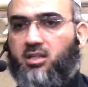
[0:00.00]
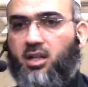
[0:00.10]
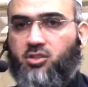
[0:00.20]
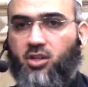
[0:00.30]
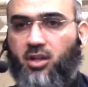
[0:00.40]

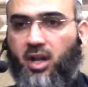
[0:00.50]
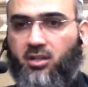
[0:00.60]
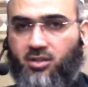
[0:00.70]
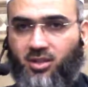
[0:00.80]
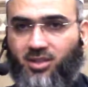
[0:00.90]
not
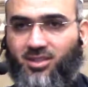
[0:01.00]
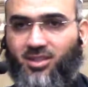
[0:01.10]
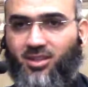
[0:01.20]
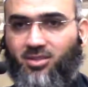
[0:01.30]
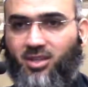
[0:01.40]
generated yet.
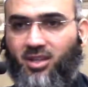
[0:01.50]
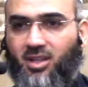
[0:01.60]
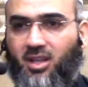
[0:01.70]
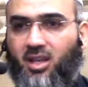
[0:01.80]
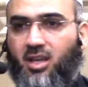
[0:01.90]
You see.
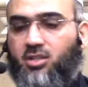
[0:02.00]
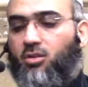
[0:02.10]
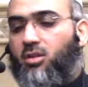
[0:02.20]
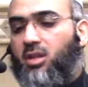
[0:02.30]
So